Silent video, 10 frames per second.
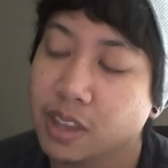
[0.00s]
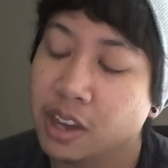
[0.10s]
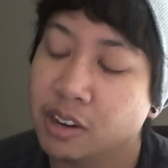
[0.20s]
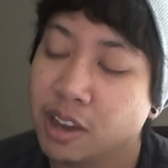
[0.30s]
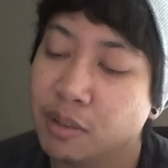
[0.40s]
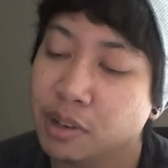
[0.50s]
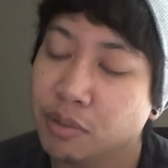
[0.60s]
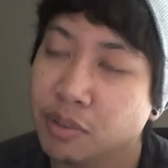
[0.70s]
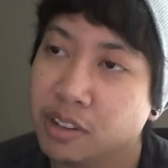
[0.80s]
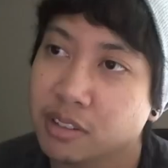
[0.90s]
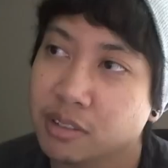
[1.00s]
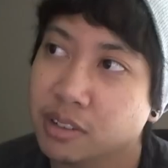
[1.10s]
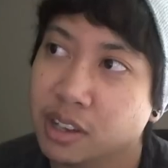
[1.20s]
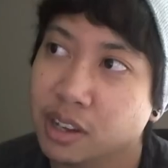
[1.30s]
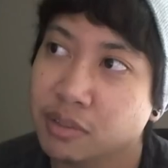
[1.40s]
I don't have any friends in
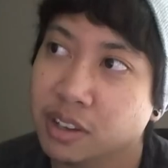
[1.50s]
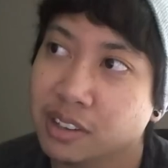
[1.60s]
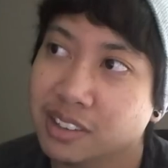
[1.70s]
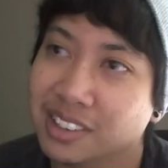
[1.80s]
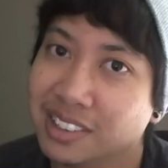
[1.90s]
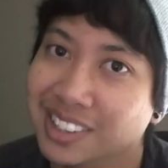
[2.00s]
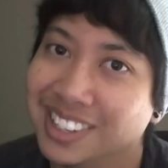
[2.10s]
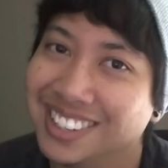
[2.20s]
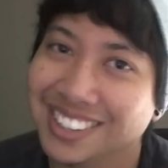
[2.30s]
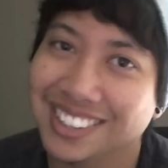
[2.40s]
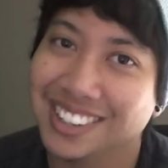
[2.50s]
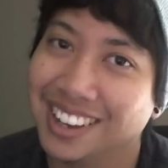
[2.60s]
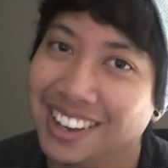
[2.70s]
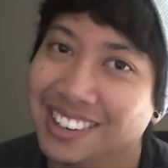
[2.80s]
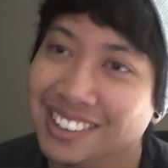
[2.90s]
real life yet still.
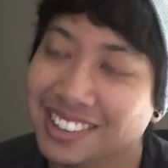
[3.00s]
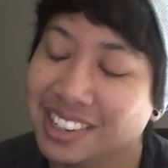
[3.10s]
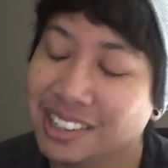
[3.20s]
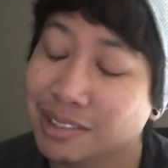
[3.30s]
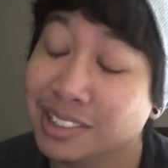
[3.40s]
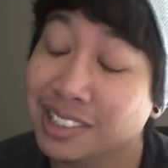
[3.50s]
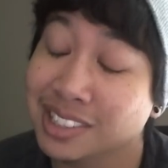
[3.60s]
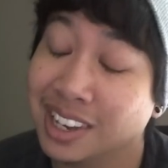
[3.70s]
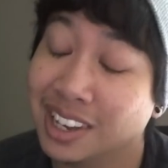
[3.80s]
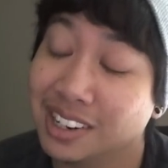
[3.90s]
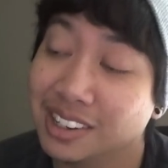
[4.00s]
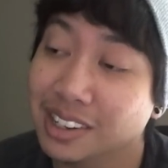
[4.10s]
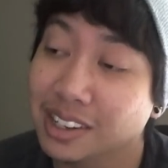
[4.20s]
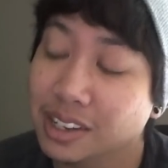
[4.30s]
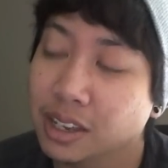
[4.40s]
I know that sounds really sad.
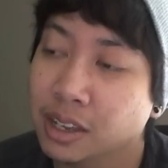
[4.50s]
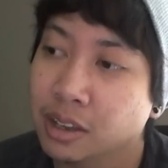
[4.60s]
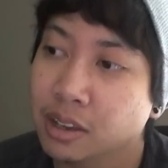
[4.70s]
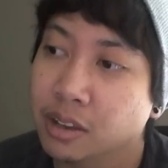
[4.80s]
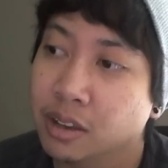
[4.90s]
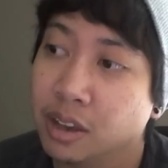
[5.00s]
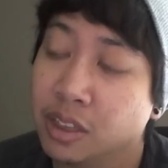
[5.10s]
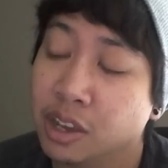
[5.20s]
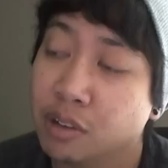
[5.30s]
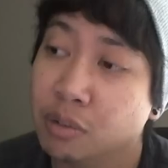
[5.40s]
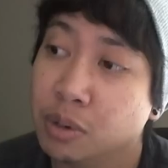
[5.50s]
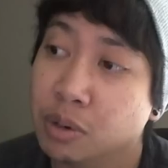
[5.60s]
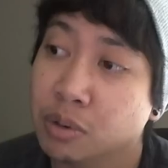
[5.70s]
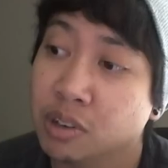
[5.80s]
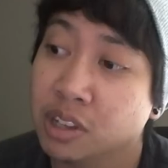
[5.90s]
I think it would
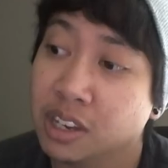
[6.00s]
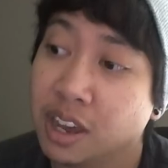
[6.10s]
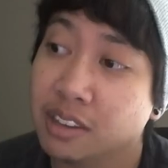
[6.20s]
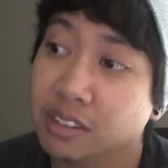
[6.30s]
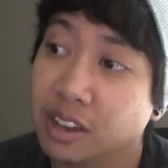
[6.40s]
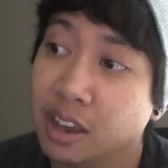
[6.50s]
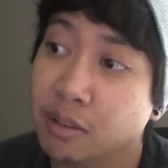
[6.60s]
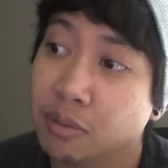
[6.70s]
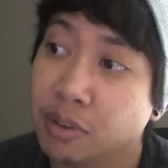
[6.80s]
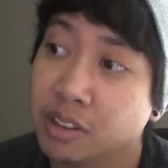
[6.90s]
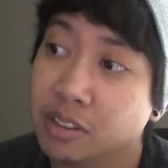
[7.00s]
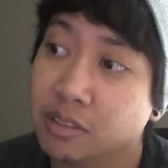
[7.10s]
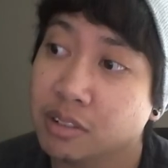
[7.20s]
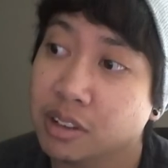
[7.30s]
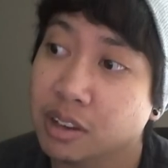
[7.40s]
be really nice to have friends
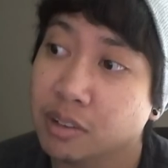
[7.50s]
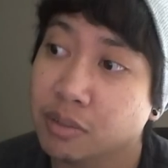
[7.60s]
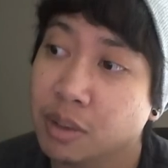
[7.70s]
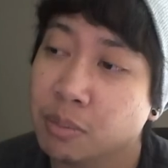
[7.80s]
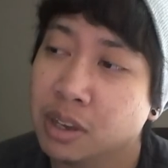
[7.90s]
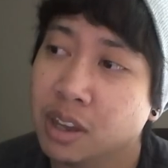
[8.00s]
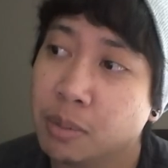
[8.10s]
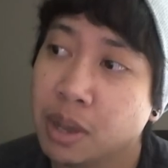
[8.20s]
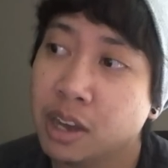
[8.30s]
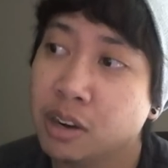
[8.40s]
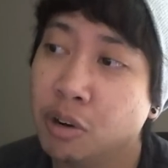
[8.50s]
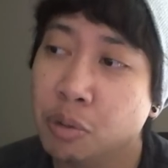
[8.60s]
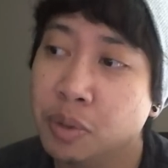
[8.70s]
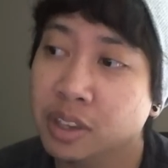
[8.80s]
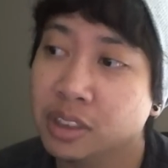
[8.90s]
in real life. I mean, I'm kind of
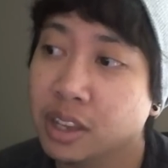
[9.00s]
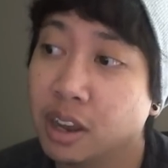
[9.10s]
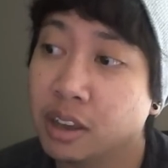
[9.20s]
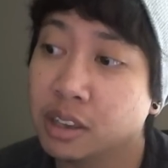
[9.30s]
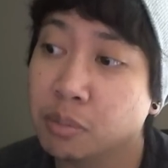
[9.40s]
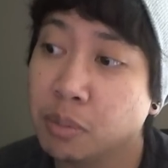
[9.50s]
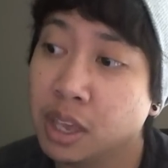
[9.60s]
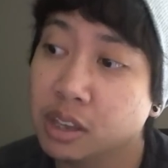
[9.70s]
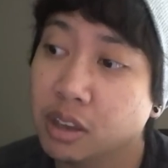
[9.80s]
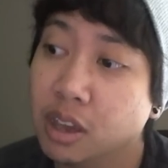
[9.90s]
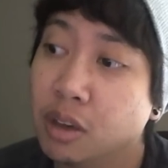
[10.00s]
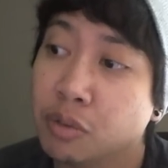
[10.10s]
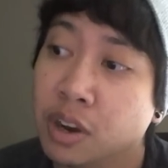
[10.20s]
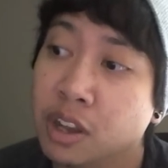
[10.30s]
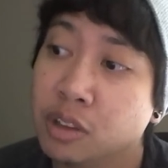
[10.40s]
hoping that I can make
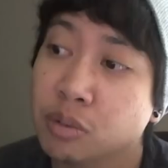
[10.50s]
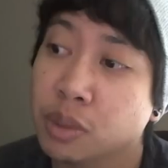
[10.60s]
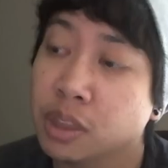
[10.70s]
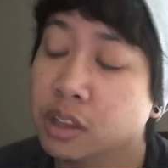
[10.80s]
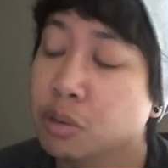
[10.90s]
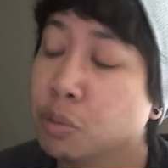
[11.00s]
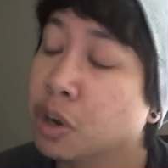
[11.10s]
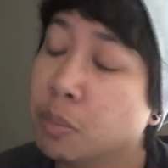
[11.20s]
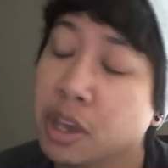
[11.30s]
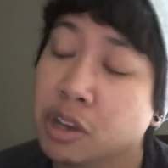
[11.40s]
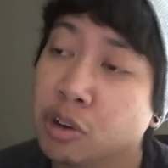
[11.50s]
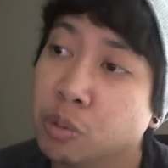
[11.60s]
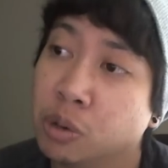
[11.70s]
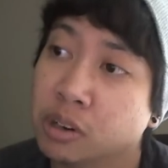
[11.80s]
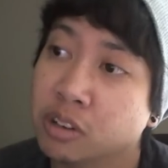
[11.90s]
friends with at least one of my
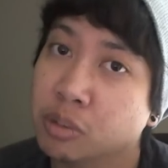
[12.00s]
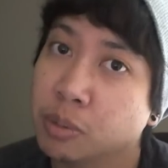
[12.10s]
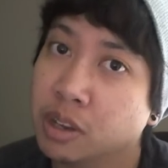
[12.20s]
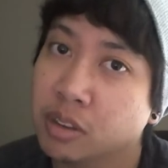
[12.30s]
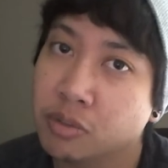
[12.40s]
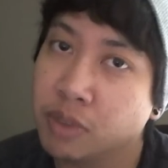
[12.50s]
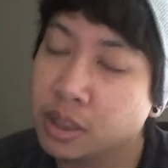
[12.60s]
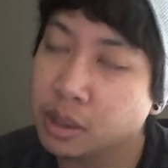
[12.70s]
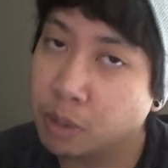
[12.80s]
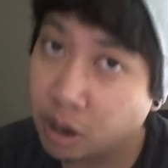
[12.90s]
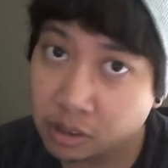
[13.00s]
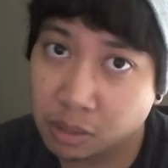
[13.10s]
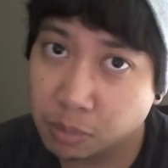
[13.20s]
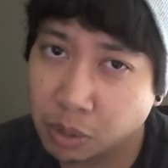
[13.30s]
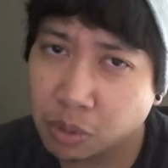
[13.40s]
coworkers because I find them all
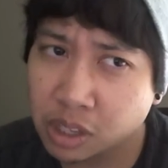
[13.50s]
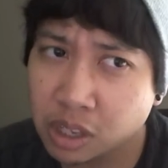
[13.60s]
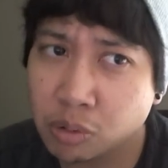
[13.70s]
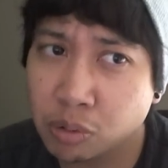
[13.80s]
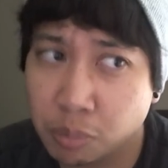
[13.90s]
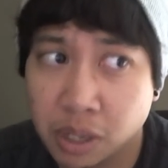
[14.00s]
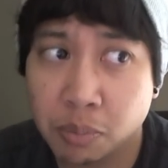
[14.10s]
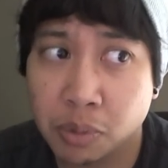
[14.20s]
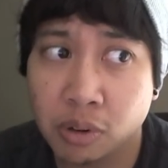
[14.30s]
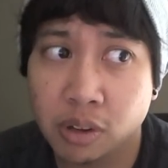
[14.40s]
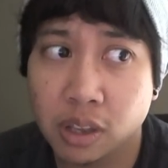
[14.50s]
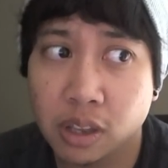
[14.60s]
to be really cool people.